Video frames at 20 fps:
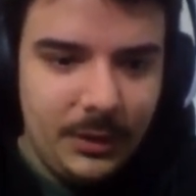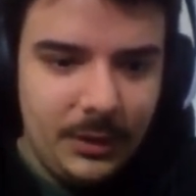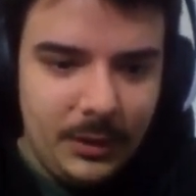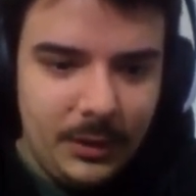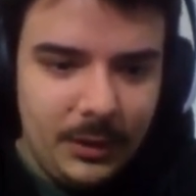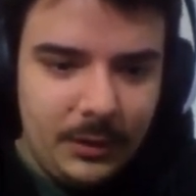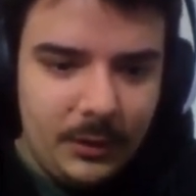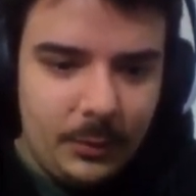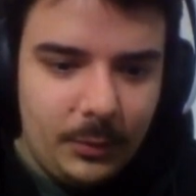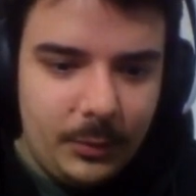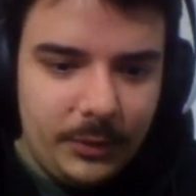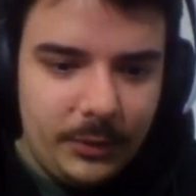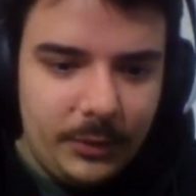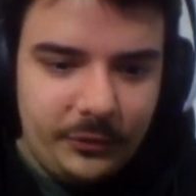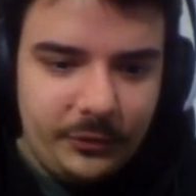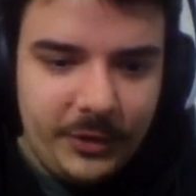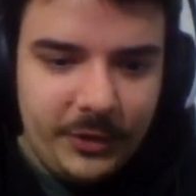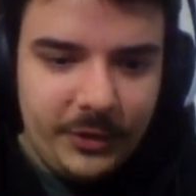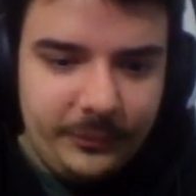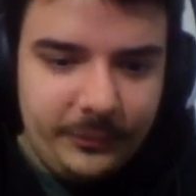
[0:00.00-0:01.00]
When you
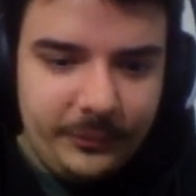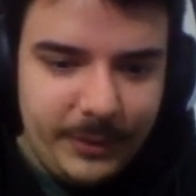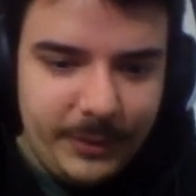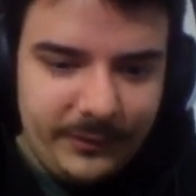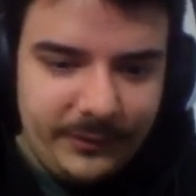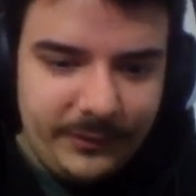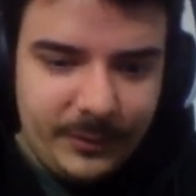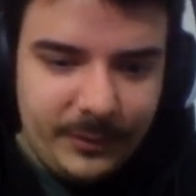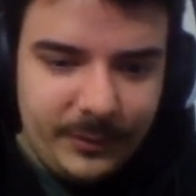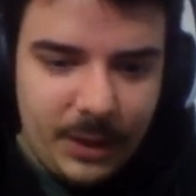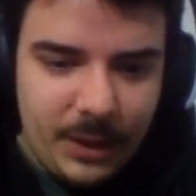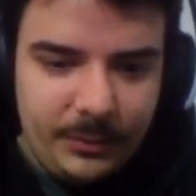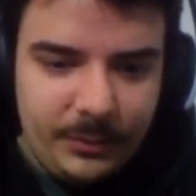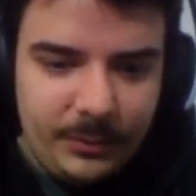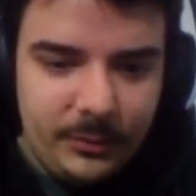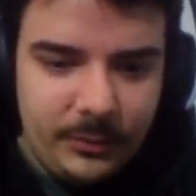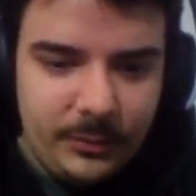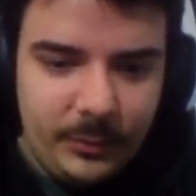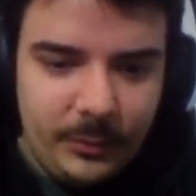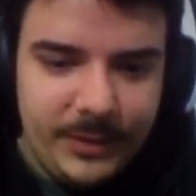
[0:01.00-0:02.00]
try to mix them up,
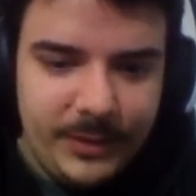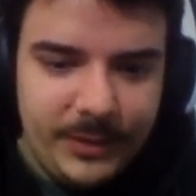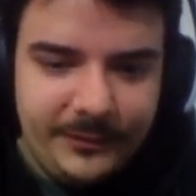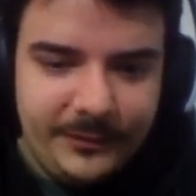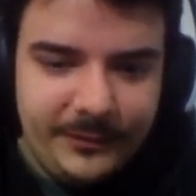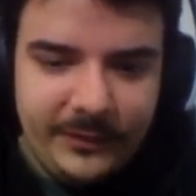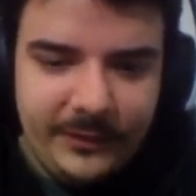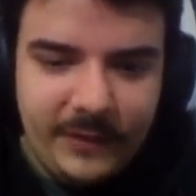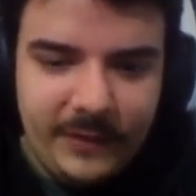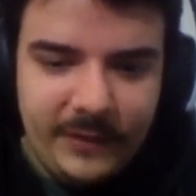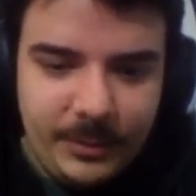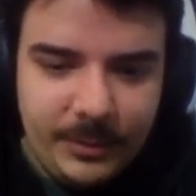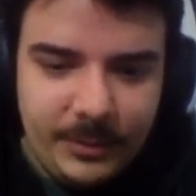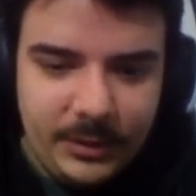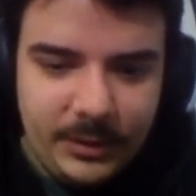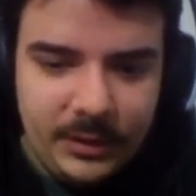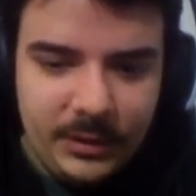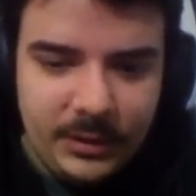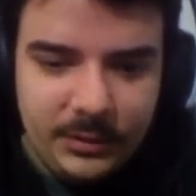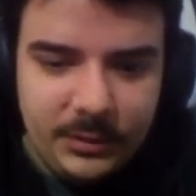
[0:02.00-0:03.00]
weird things happen,
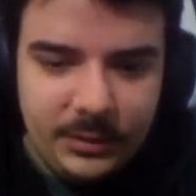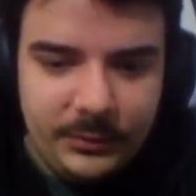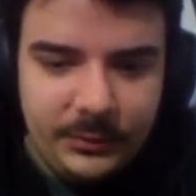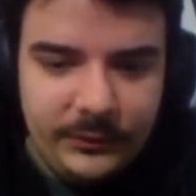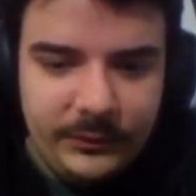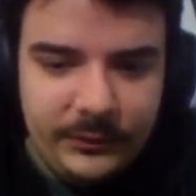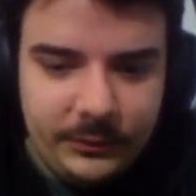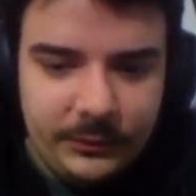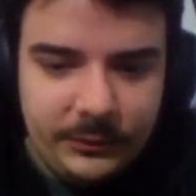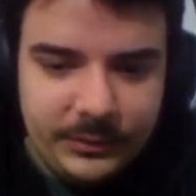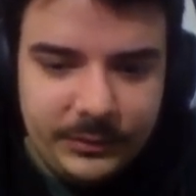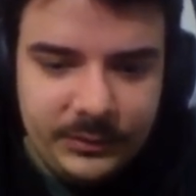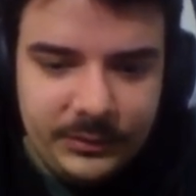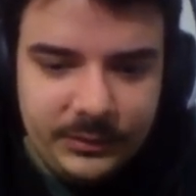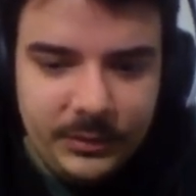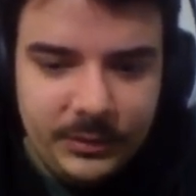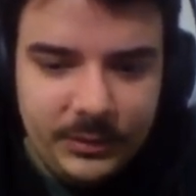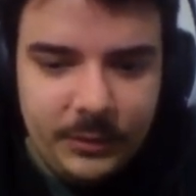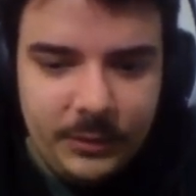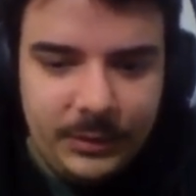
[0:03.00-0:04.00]
and the resultant
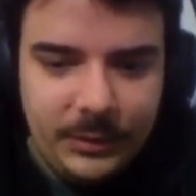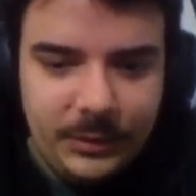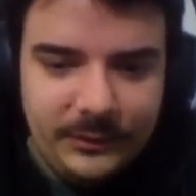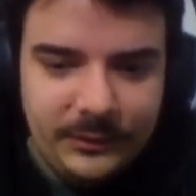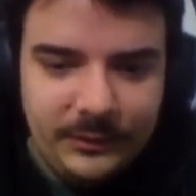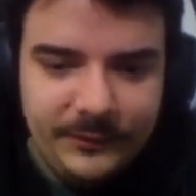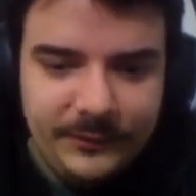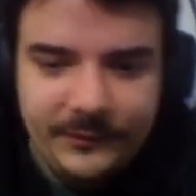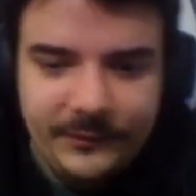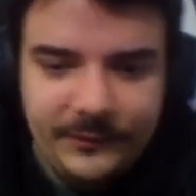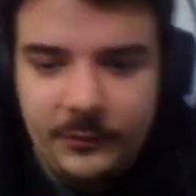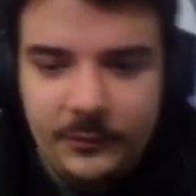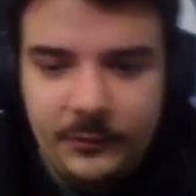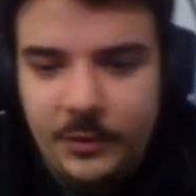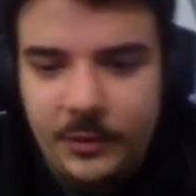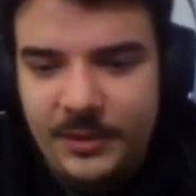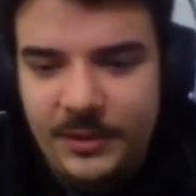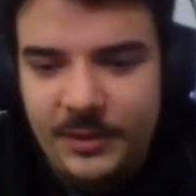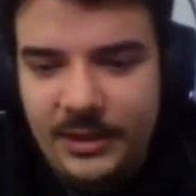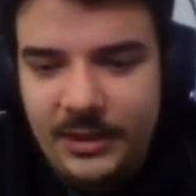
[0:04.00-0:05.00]
relativistic quantum
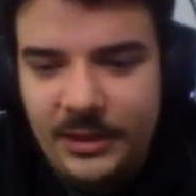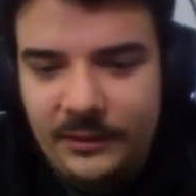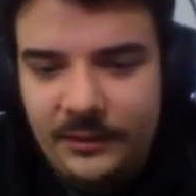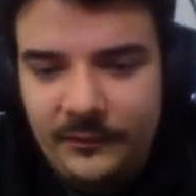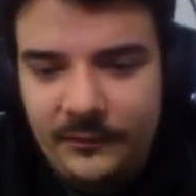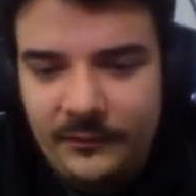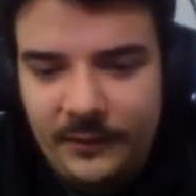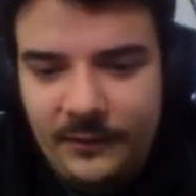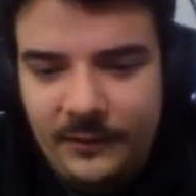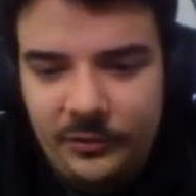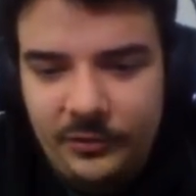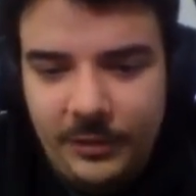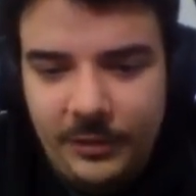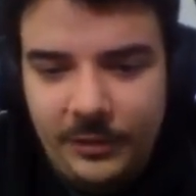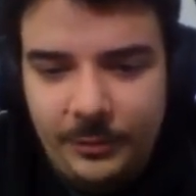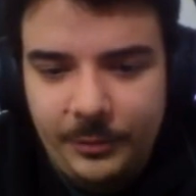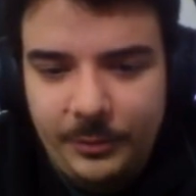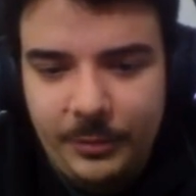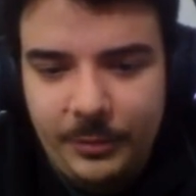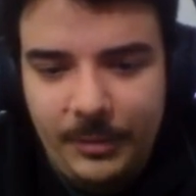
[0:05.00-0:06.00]
mechanics is actually
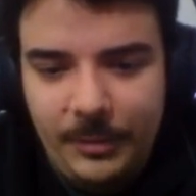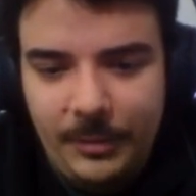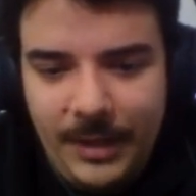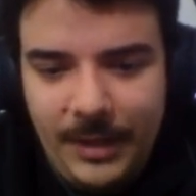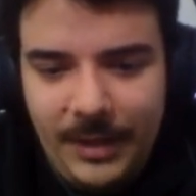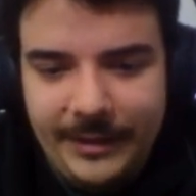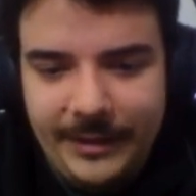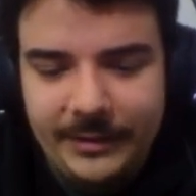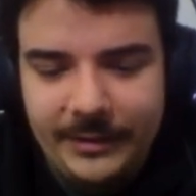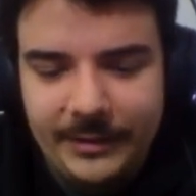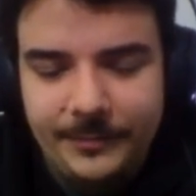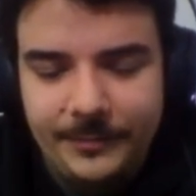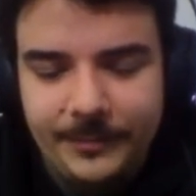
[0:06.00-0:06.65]
problematic,